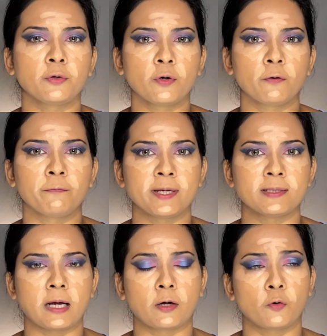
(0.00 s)
your
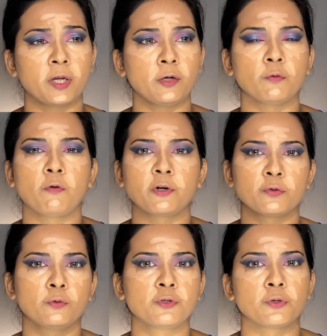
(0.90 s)
face, according to what
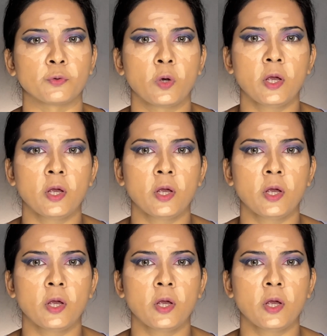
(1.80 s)
suits you.